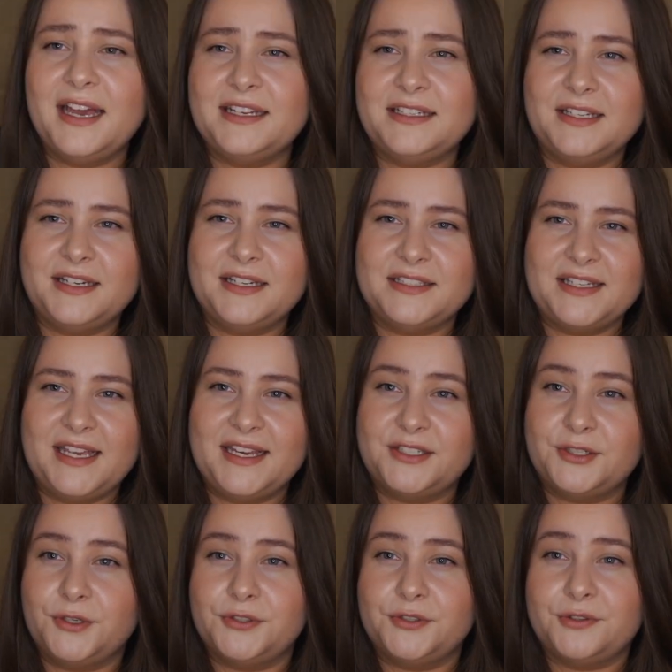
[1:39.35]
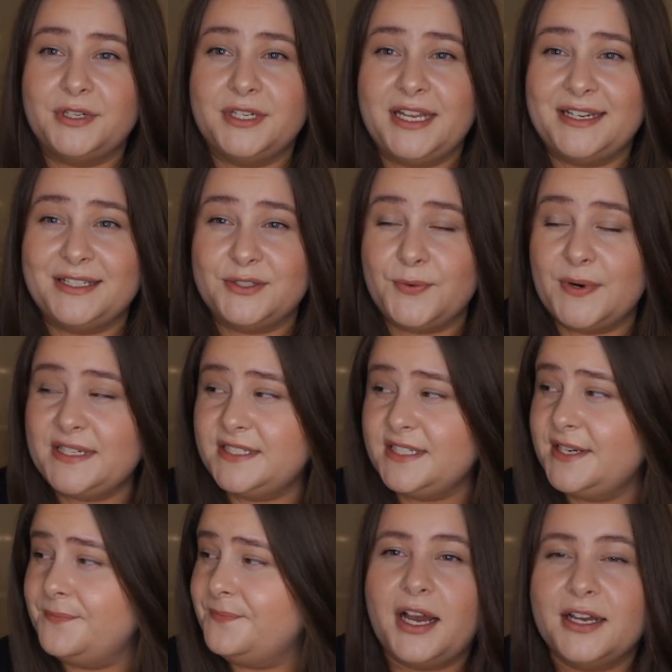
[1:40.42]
and it is 820.